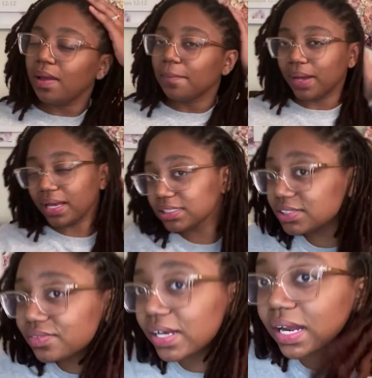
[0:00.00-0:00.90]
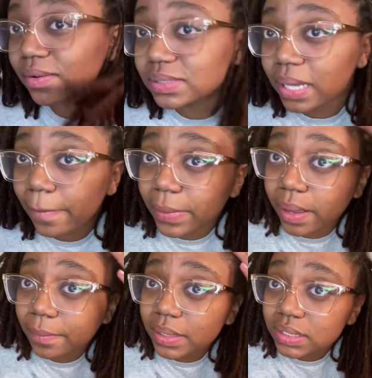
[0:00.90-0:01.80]
My edges right now is not
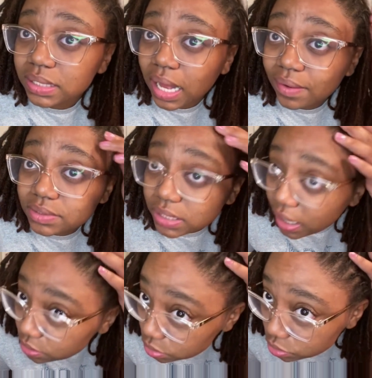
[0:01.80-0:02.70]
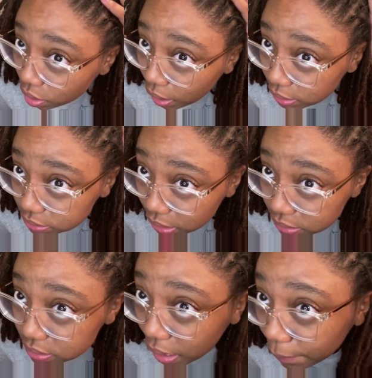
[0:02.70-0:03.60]
bad because obviously I told y'all I
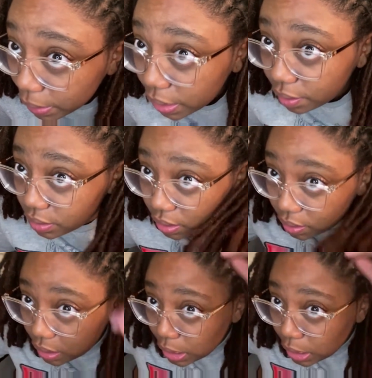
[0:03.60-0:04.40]
just got my hair done.